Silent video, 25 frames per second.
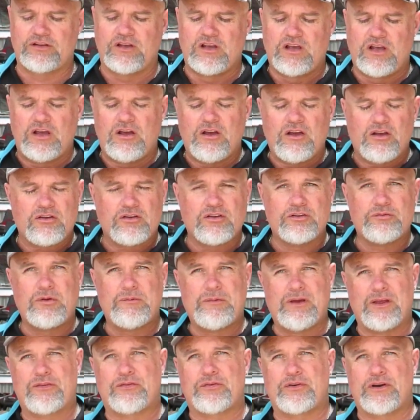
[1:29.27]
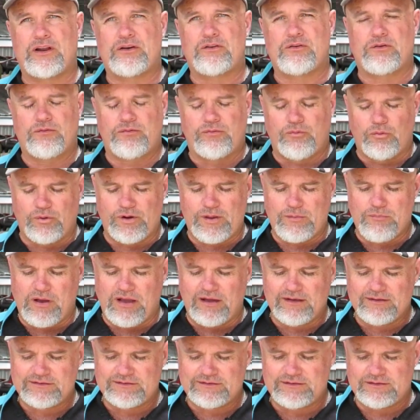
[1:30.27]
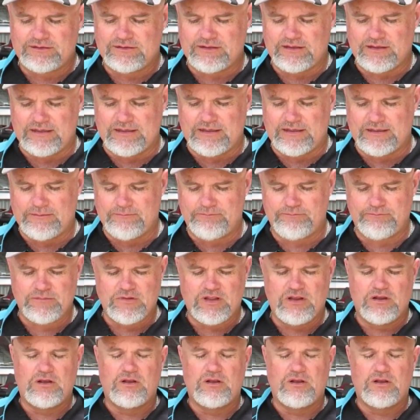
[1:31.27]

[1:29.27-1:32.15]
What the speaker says: It cost me about $340.